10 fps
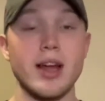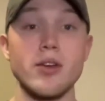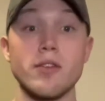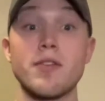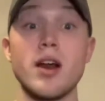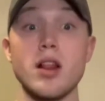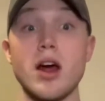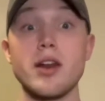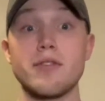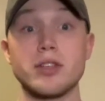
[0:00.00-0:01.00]
And you can find a
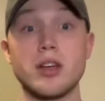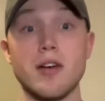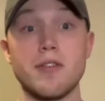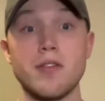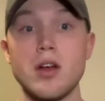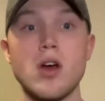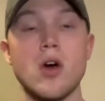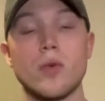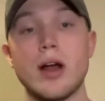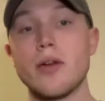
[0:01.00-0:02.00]
lot of different stuff
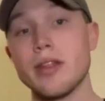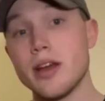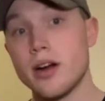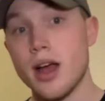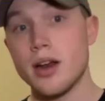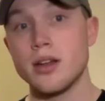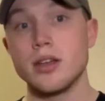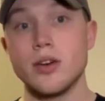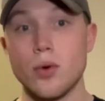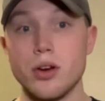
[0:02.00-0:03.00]
around the internet
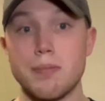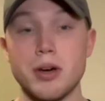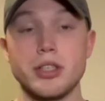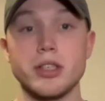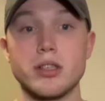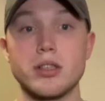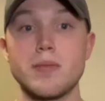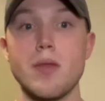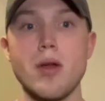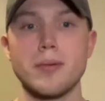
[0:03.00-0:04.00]
in order to purchase
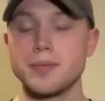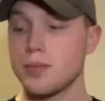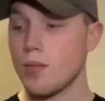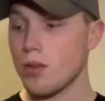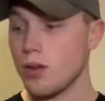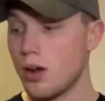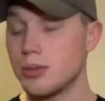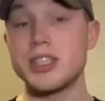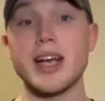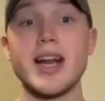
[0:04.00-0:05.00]

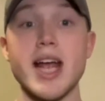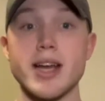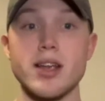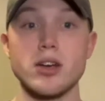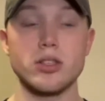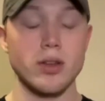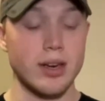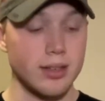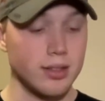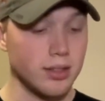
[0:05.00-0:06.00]
secondhand gear, so
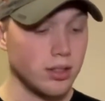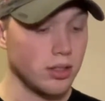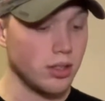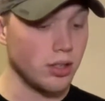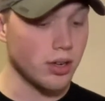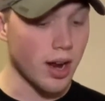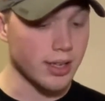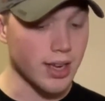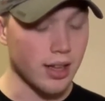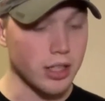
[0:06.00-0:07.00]
that you're not
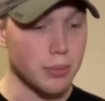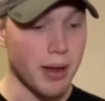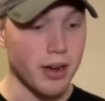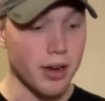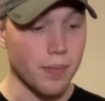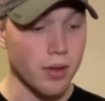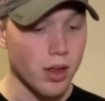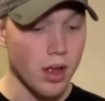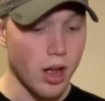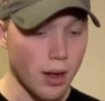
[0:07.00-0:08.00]
exactly spending
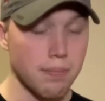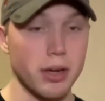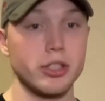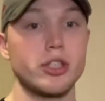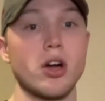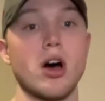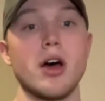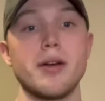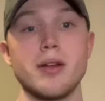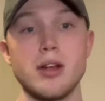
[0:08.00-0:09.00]
a bunch
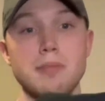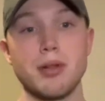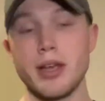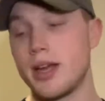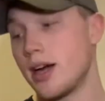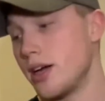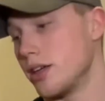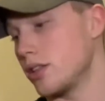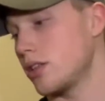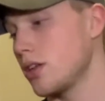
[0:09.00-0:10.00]
on plate
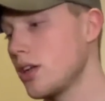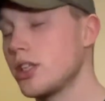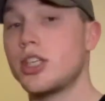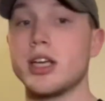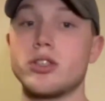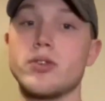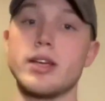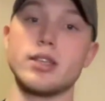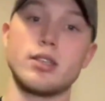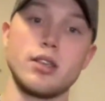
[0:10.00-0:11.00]
carriers, chest
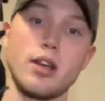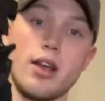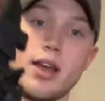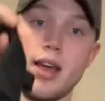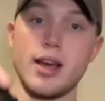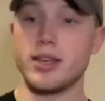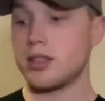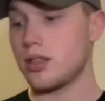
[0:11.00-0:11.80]
rigs, and